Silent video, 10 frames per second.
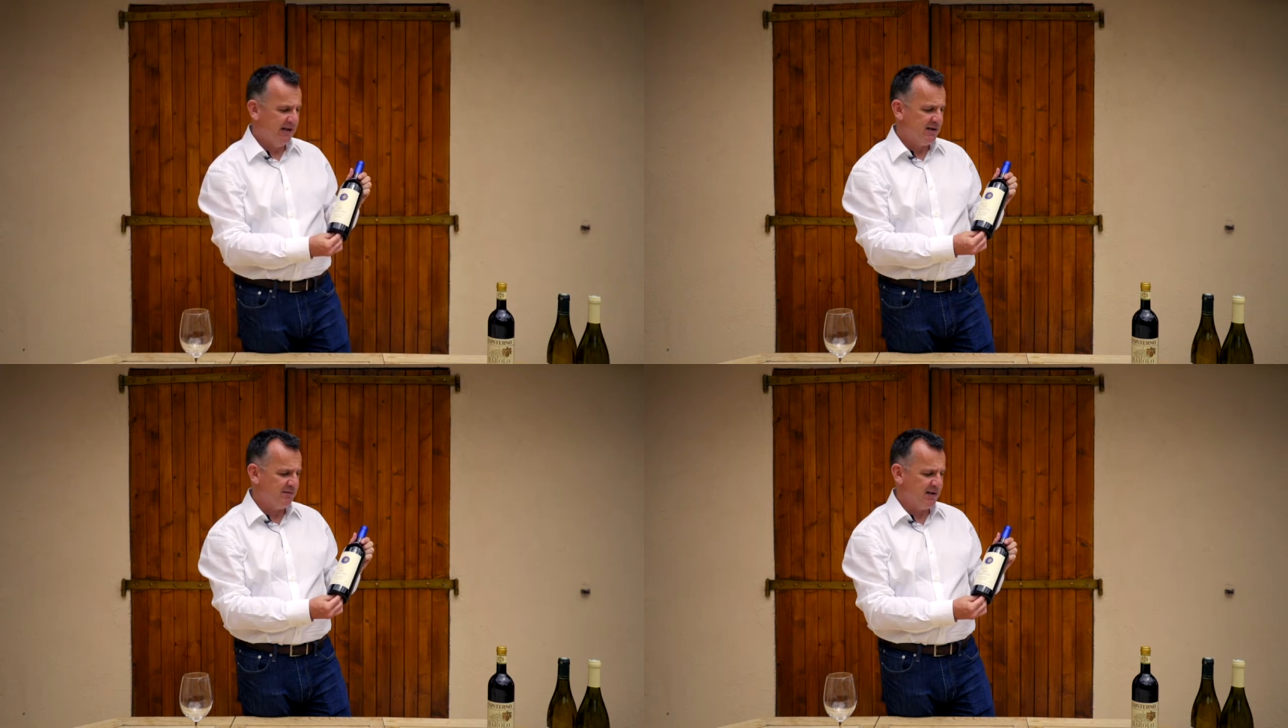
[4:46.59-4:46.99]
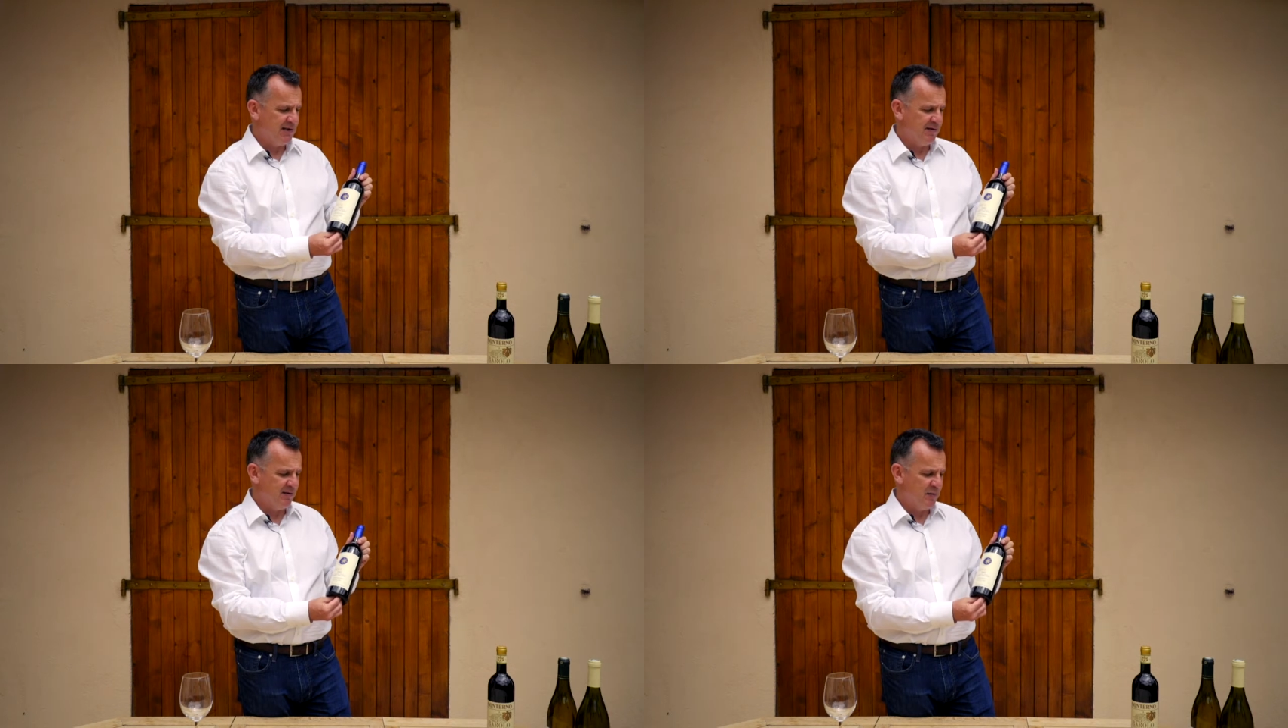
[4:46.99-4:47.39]
to
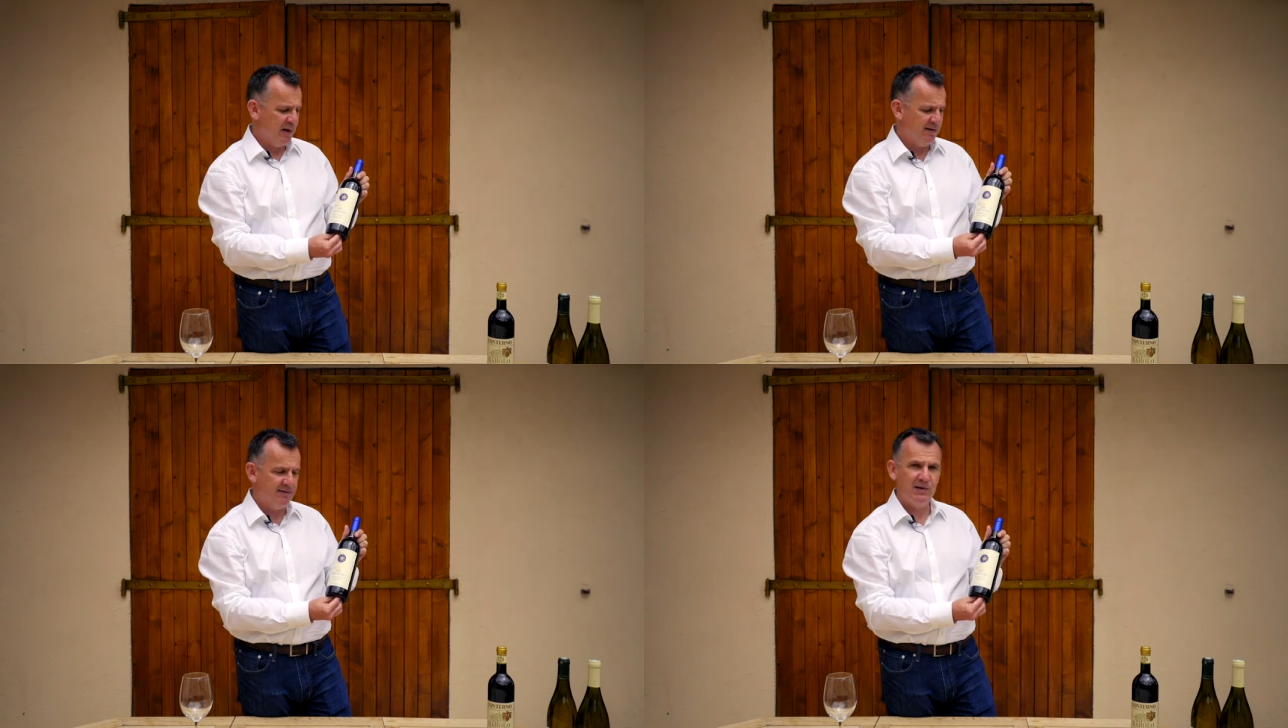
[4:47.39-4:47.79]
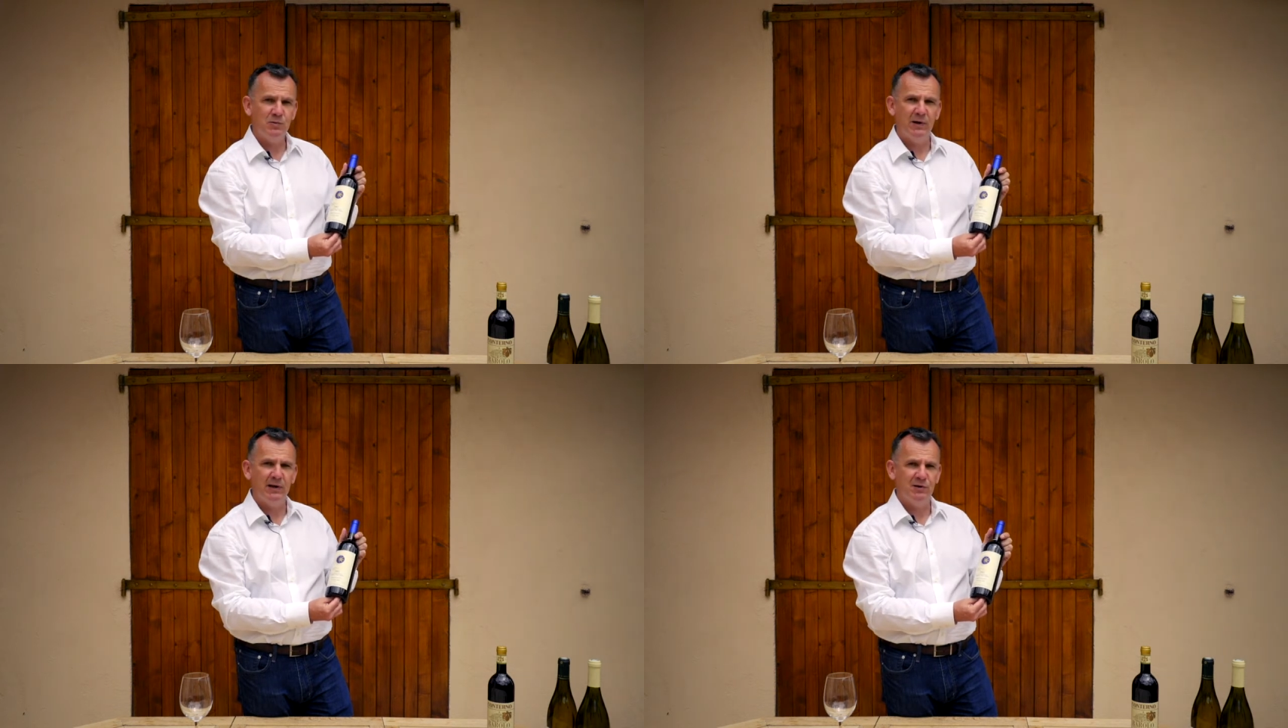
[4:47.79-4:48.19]
receive a perfect
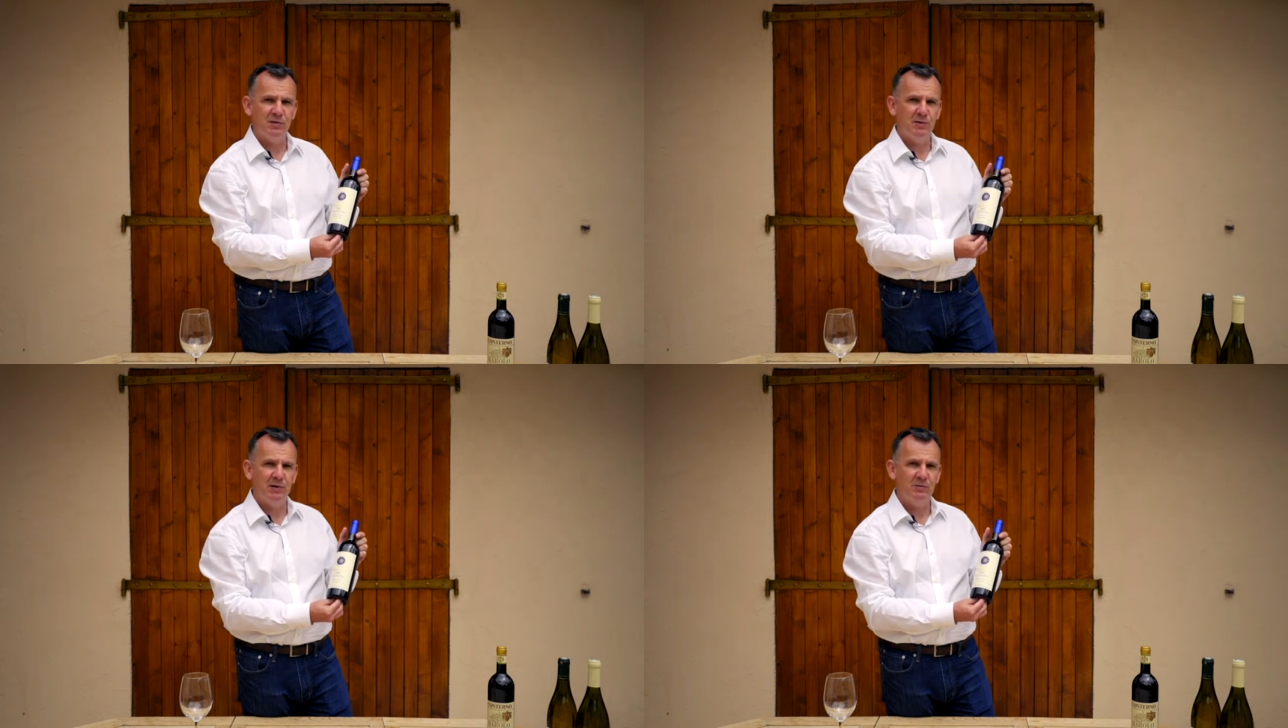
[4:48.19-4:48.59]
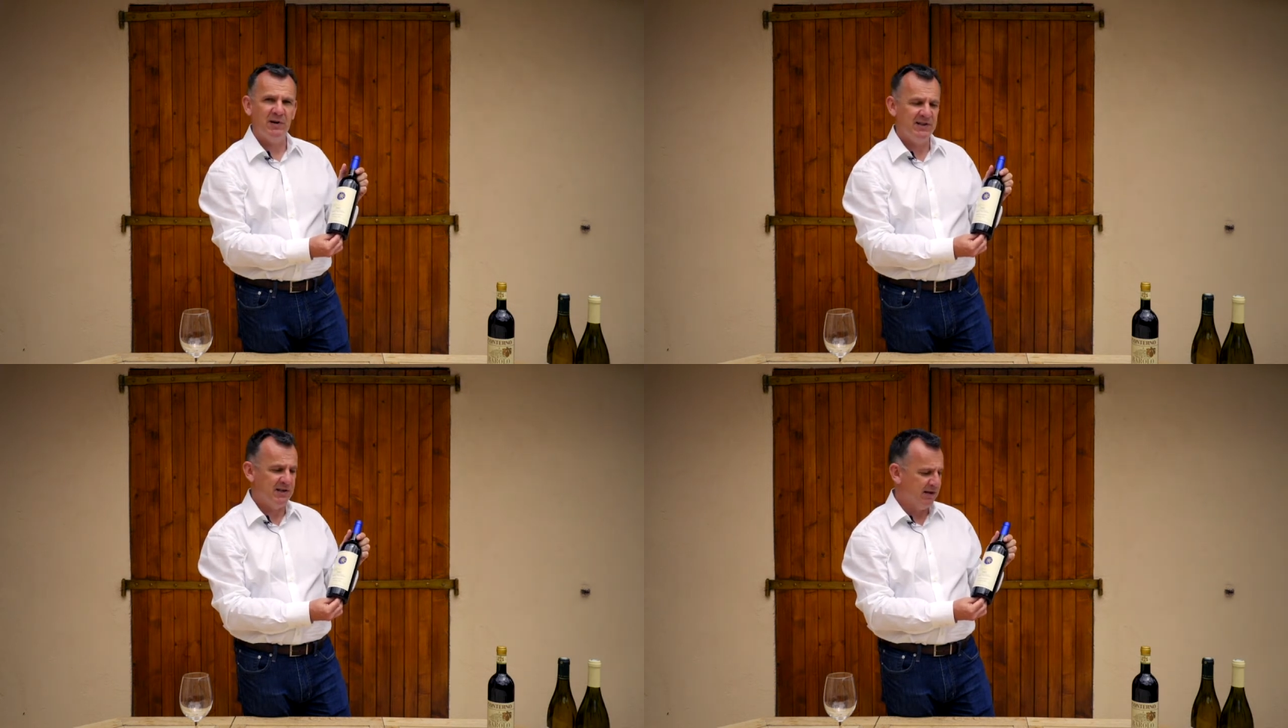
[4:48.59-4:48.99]
100-point
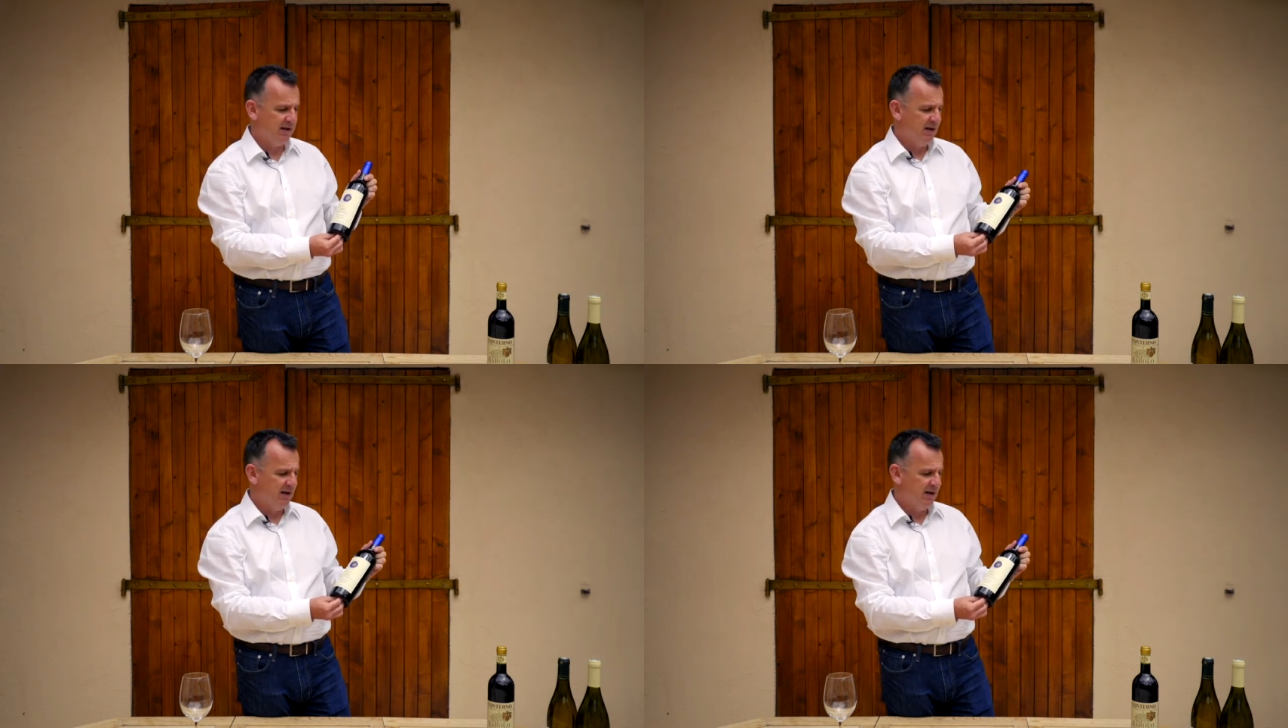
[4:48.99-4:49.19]
rating